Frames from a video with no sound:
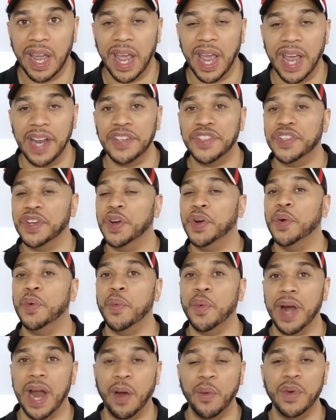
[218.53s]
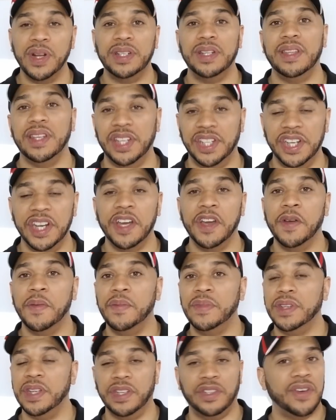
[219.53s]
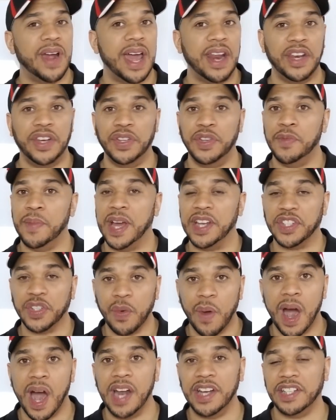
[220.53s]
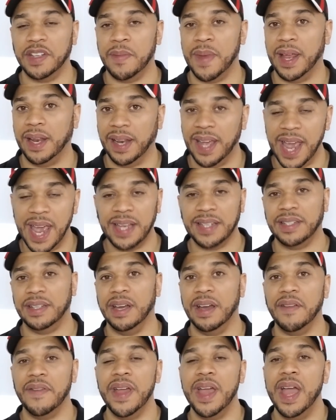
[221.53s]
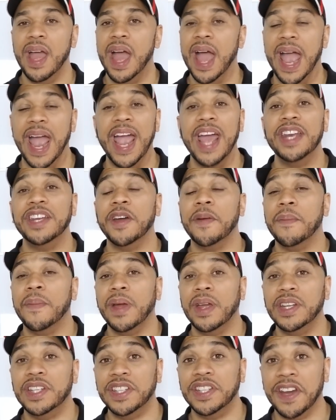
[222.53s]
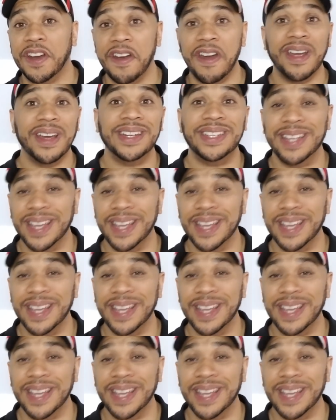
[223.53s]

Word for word: And so when I went to the gym to try to do my squats and my leg stuff, I ended up tearing a